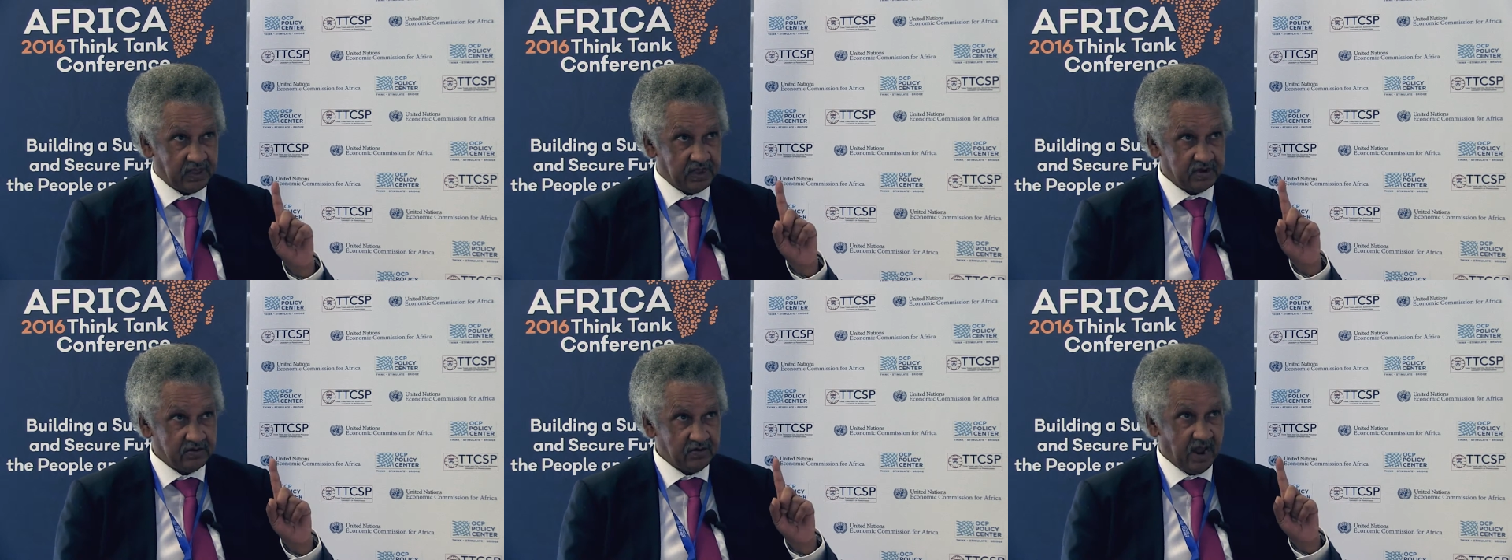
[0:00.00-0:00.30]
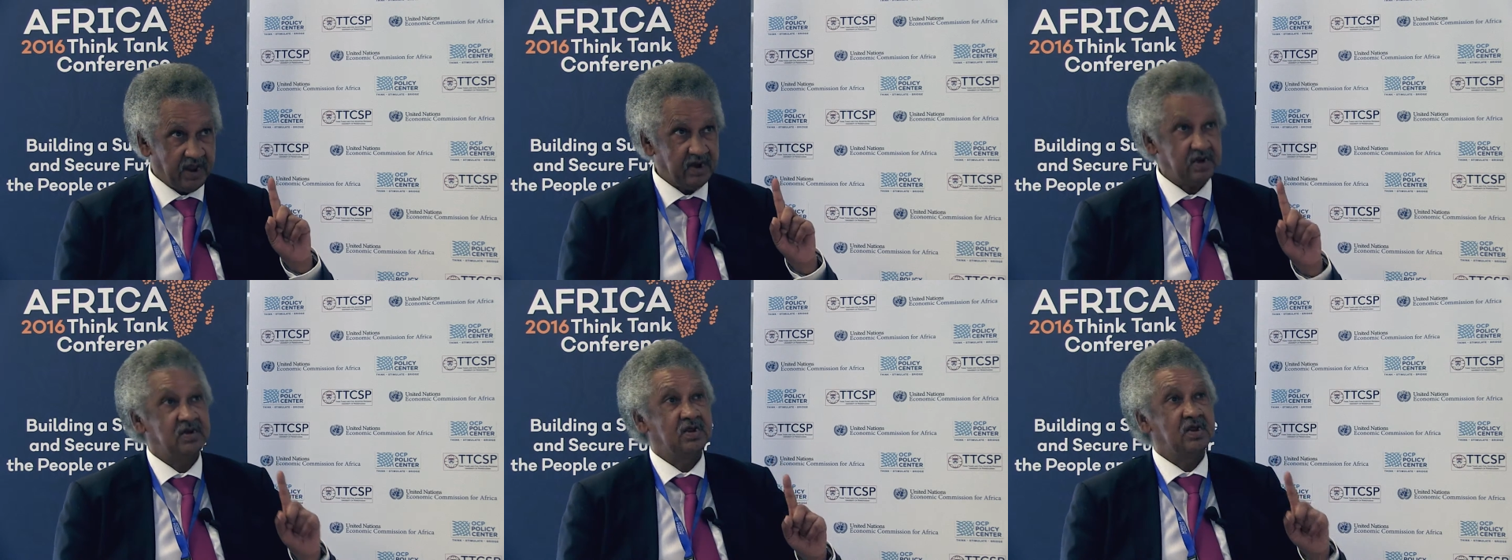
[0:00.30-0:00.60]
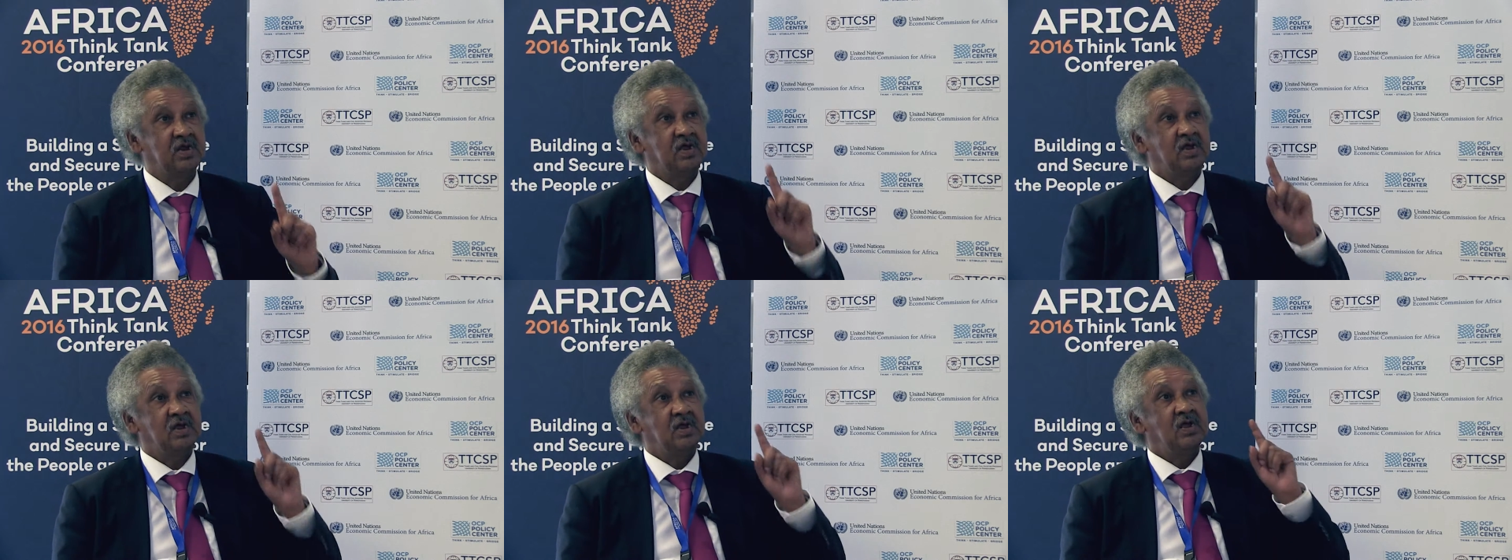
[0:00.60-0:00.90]
right?
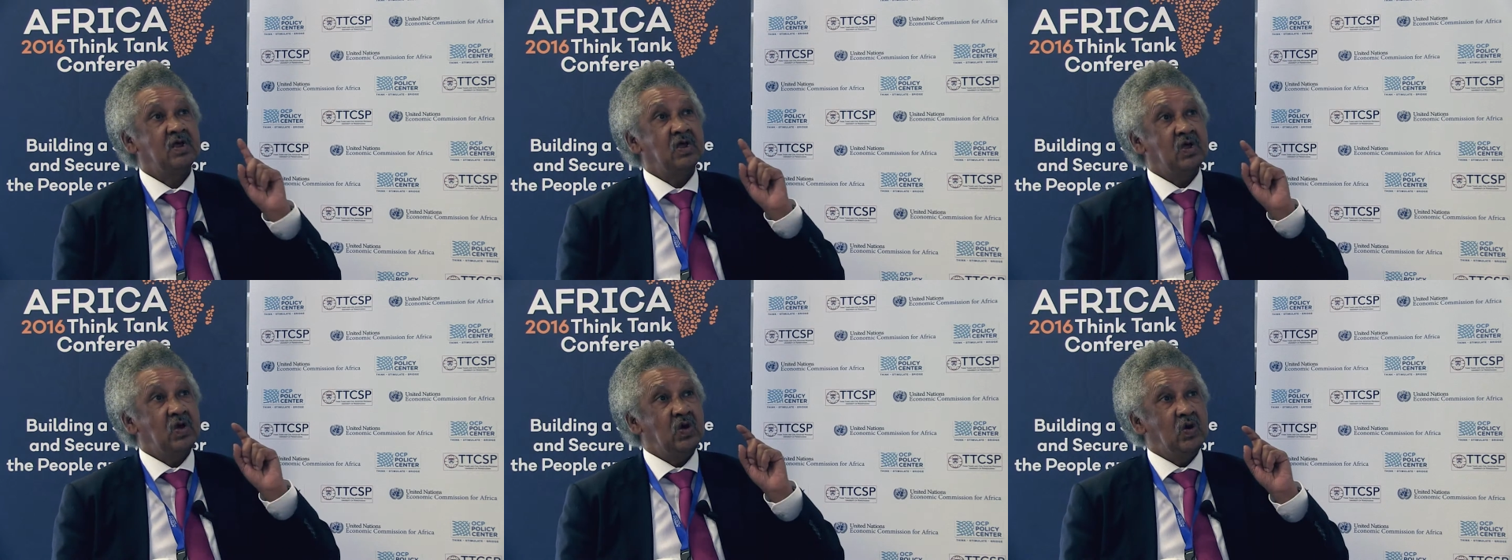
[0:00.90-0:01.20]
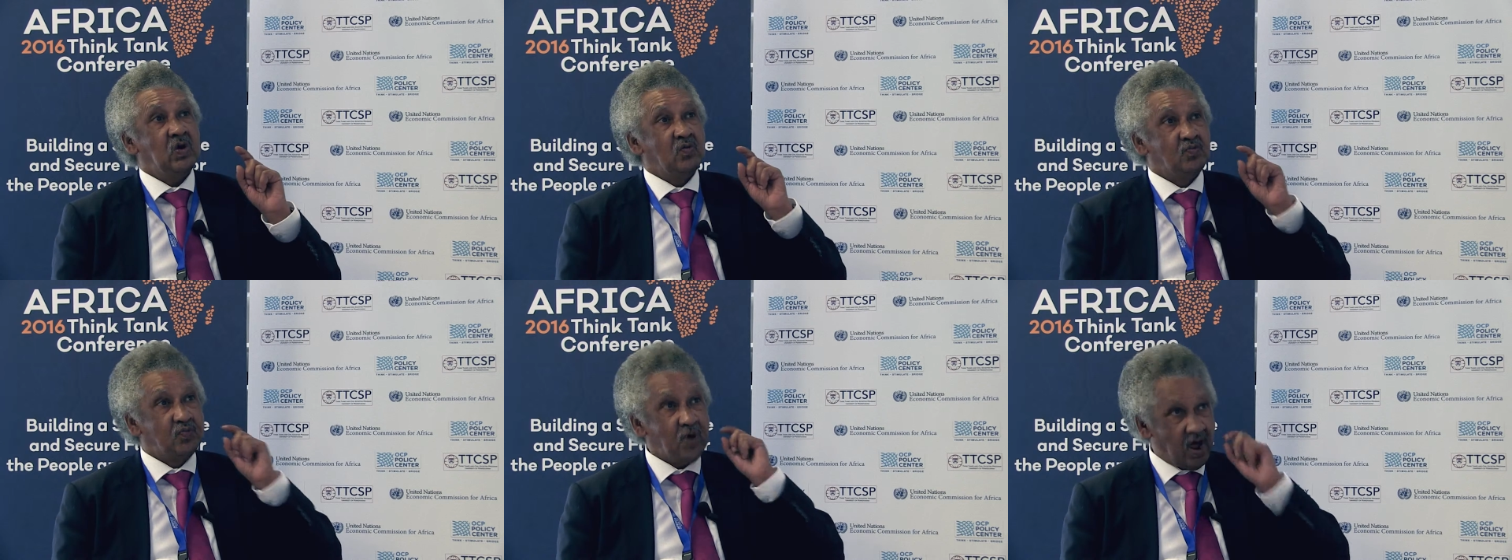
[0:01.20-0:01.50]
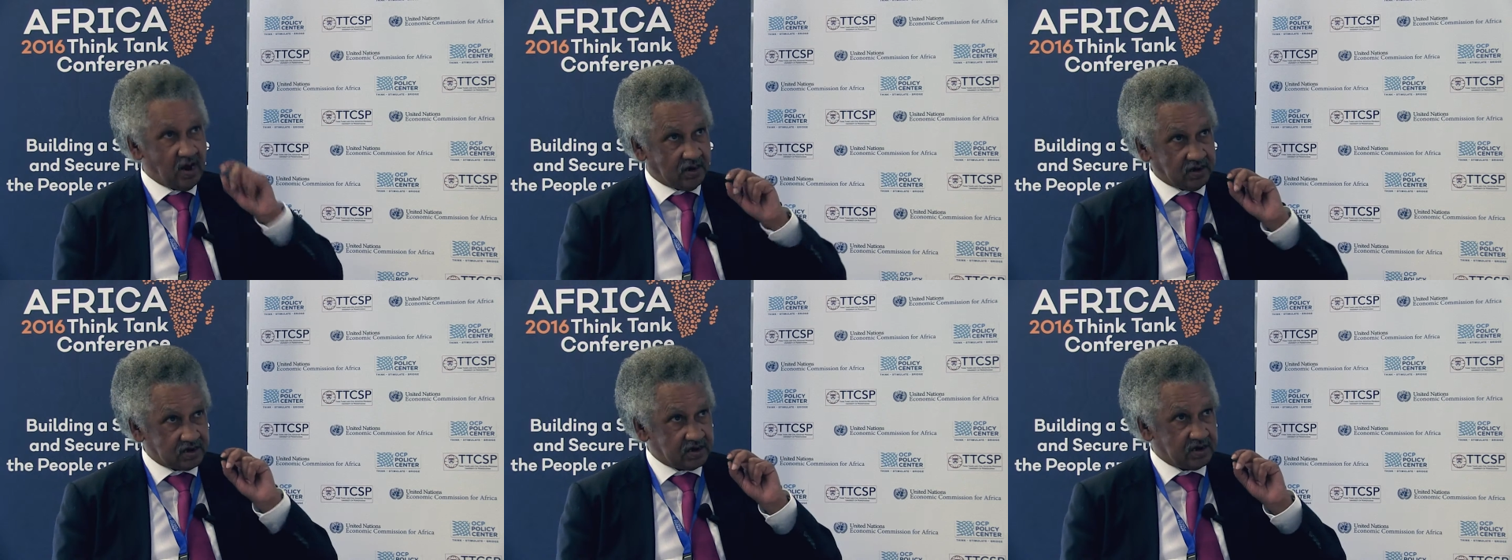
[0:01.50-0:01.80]

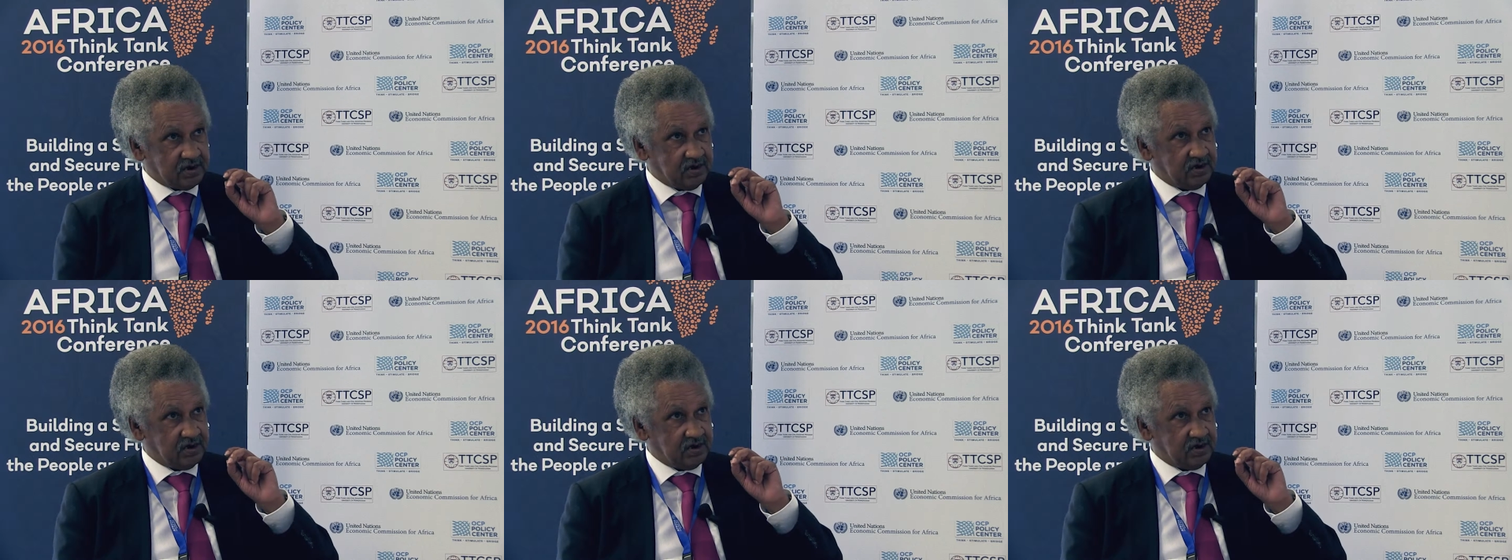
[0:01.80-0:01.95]
But